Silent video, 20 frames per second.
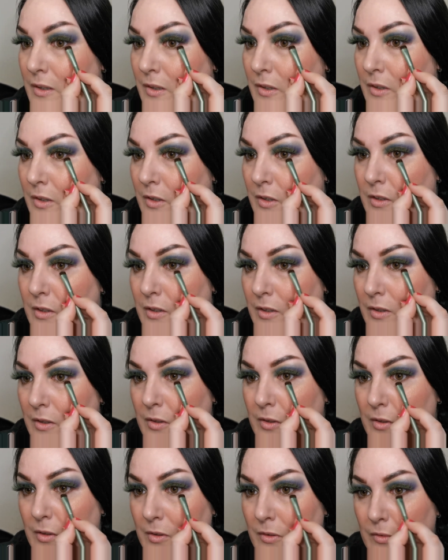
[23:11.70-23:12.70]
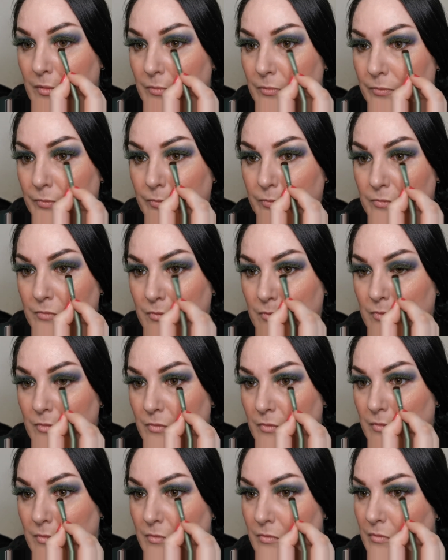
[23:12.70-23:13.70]

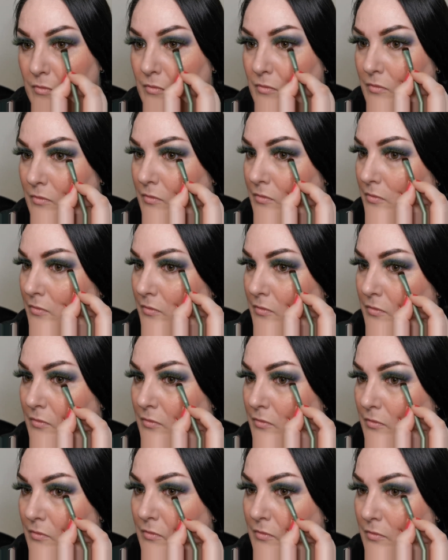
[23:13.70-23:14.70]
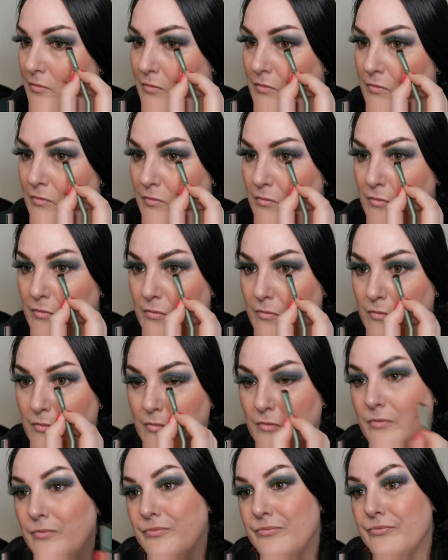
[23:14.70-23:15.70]

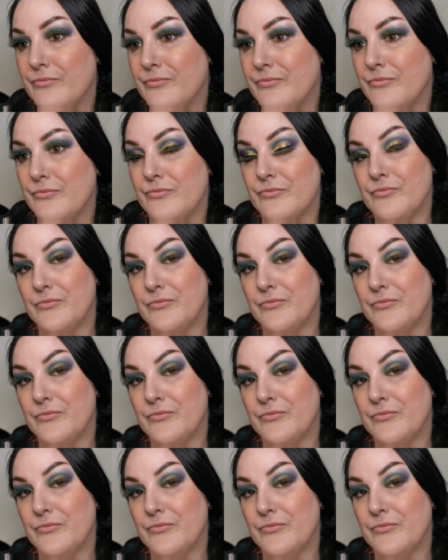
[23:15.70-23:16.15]
[no speech]